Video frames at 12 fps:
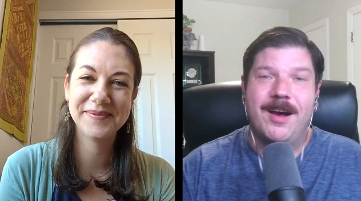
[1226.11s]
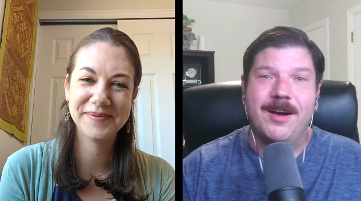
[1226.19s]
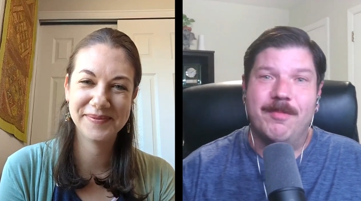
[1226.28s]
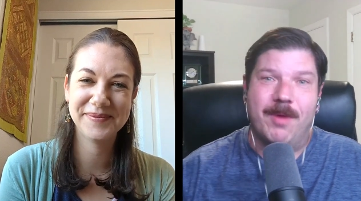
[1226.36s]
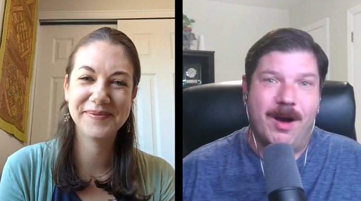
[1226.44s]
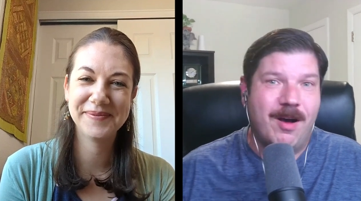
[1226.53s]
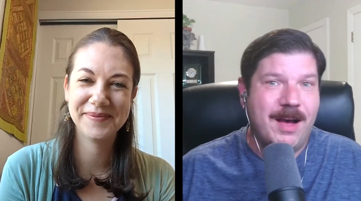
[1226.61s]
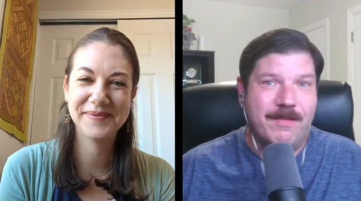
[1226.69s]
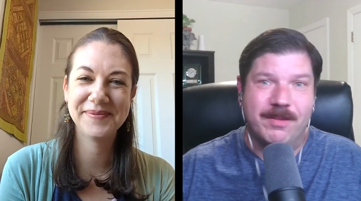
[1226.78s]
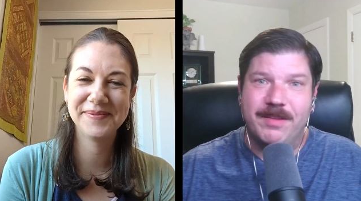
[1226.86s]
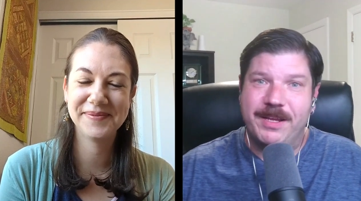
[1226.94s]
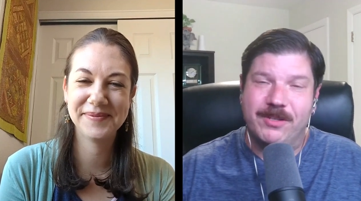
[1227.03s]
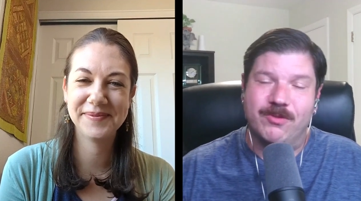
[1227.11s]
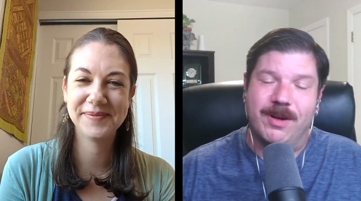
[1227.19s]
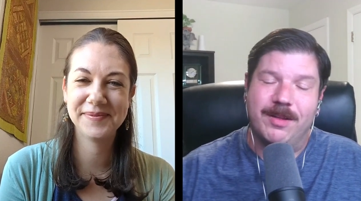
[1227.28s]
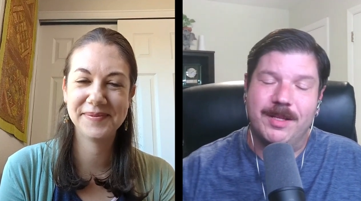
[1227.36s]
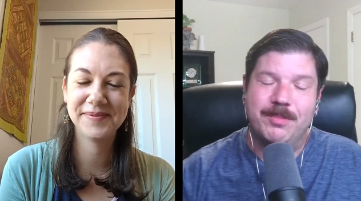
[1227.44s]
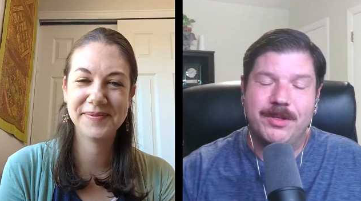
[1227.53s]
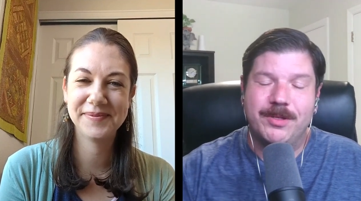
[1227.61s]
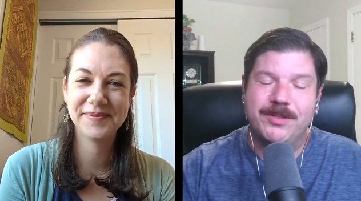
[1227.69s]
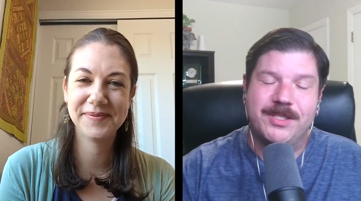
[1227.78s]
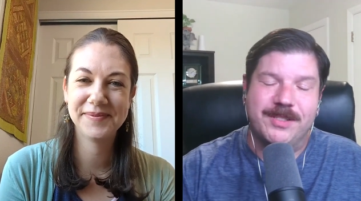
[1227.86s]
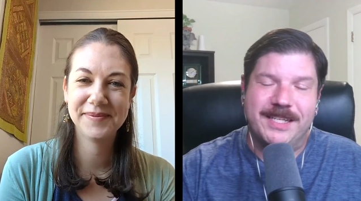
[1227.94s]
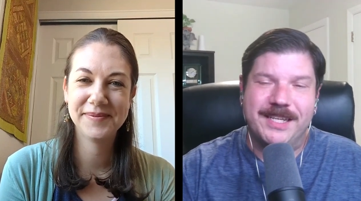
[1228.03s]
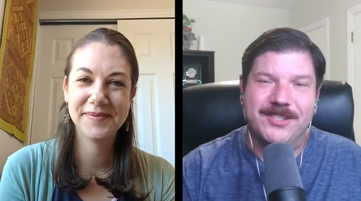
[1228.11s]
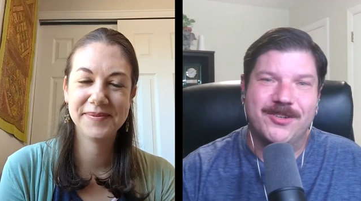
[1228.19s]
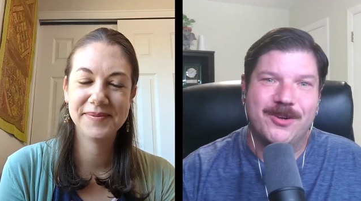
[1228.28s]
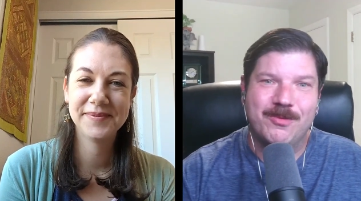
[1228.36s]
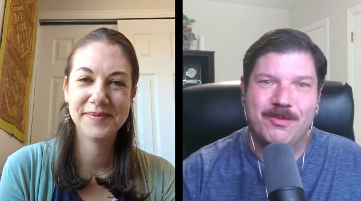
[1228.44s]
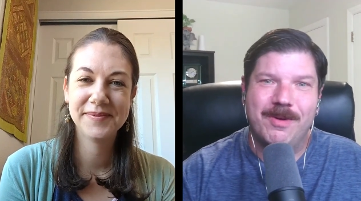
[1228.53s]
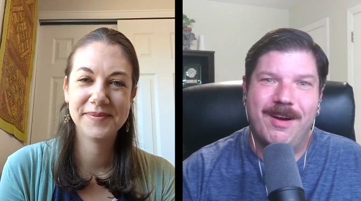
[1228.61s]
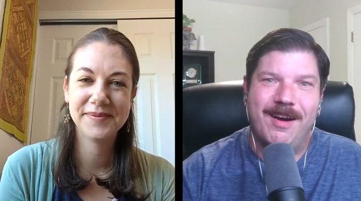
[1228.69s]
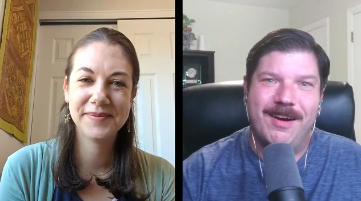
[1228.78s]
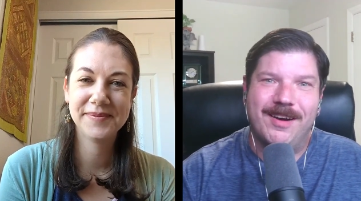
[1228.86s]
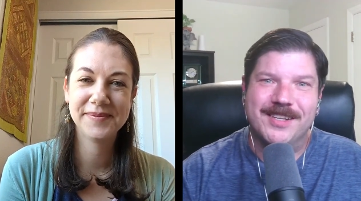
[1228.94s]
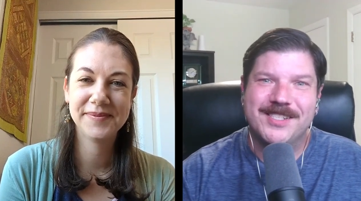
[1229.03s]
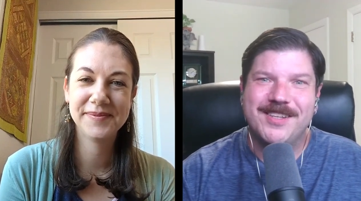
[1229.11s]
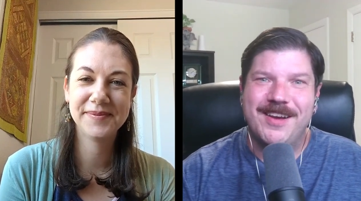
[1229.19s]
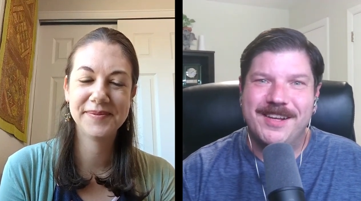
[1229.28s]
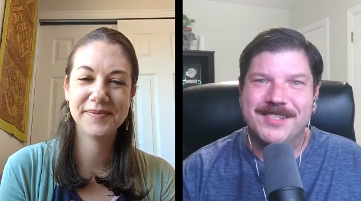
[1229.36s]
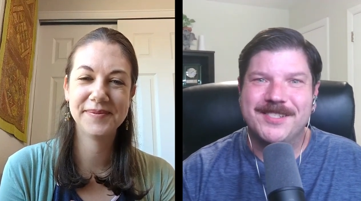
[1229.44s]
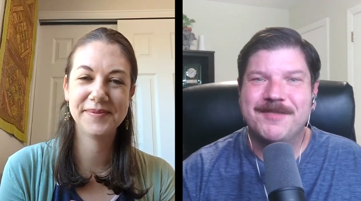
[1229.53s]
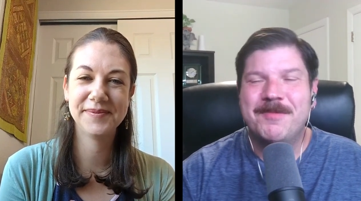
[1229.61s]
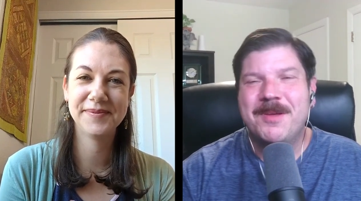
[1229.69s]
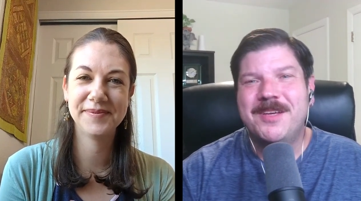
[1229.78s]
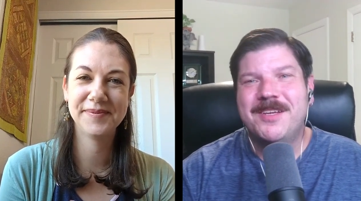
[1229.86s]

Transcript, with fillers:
Speaker 1: um, I'll have a link directly below to get to her uh, sites.